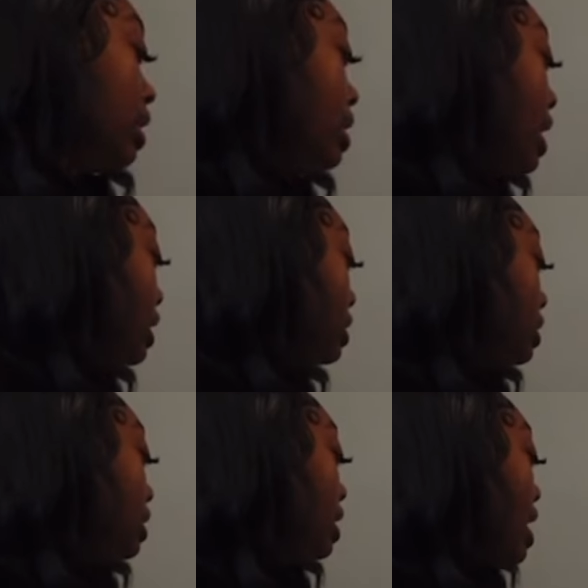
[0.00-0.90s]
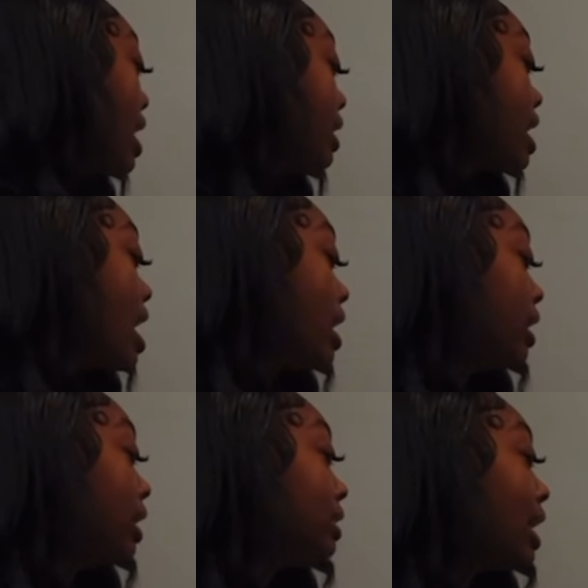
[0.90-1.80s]
next thing I got
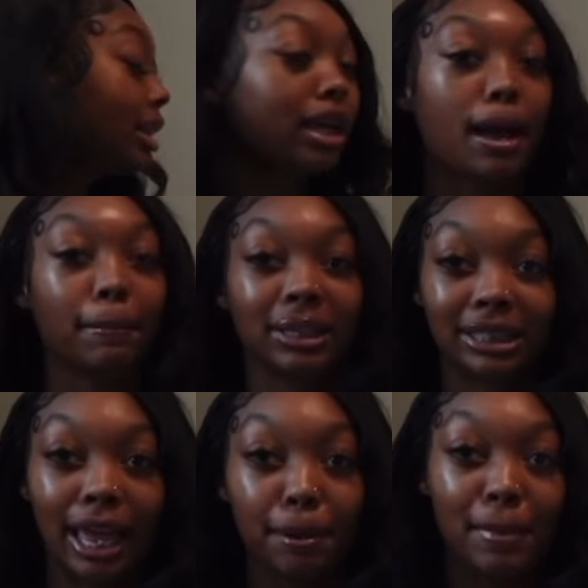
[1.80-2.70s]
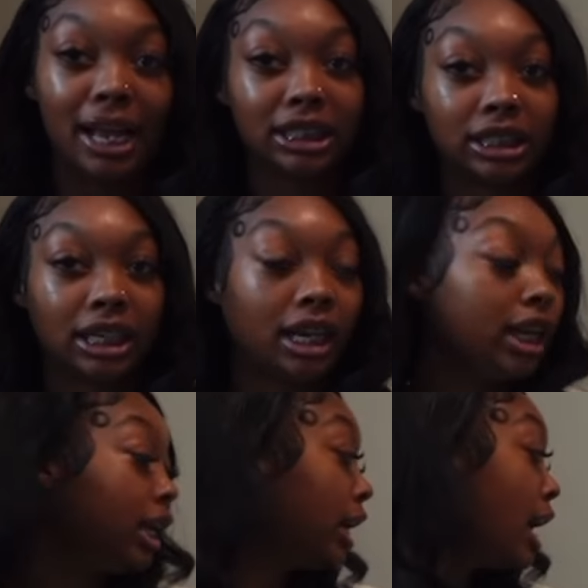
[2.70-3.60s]
is, I think I'm going to save my
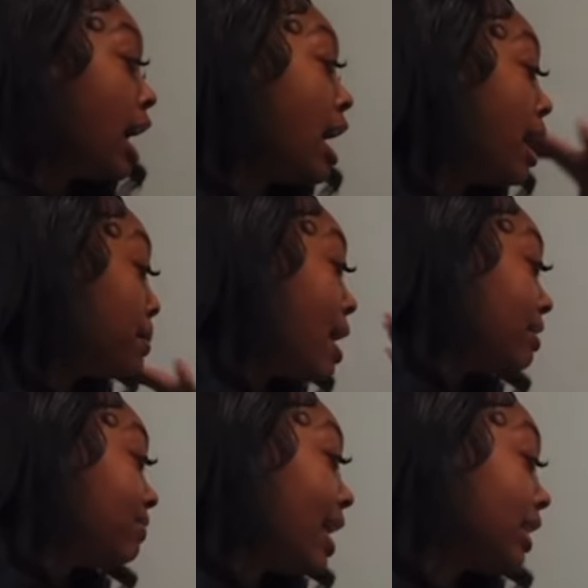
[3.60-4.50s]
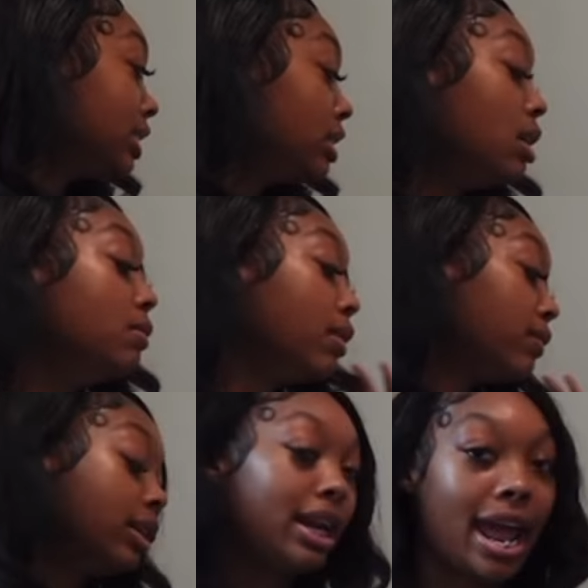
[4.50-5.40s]
Shein and my Fashion Nova
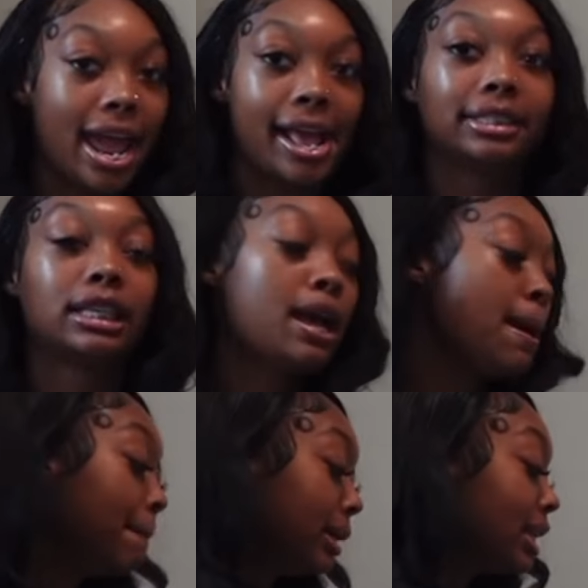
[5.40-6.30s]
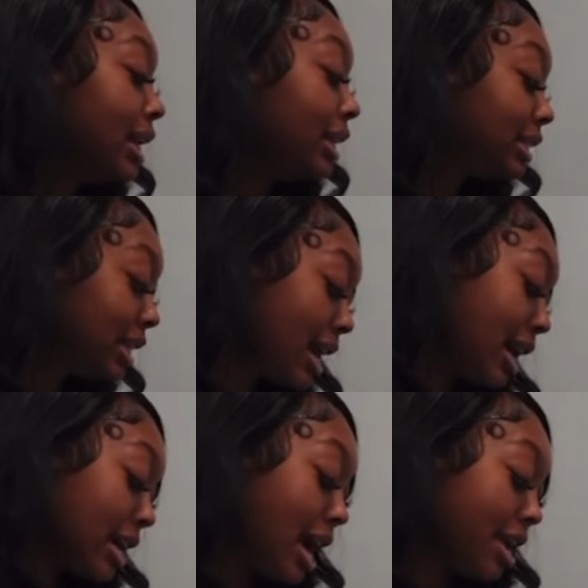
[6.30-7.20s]
for last. But the next thing
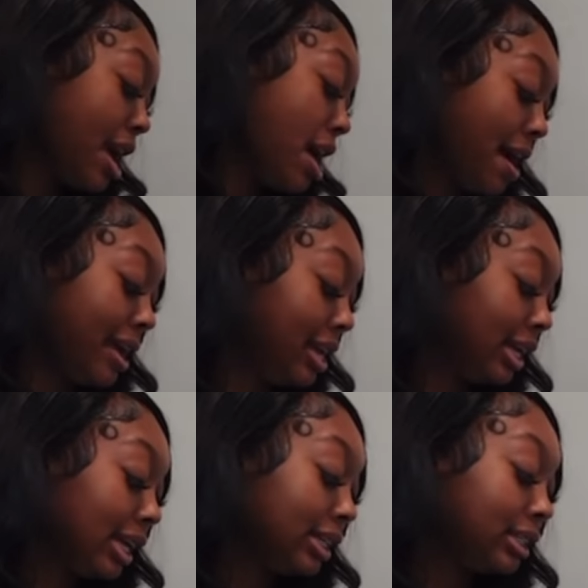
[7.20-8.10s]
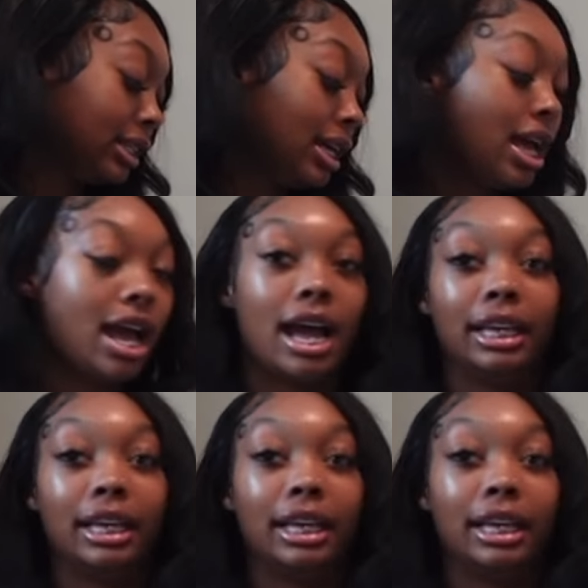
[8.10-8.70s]
I got, y'all, is an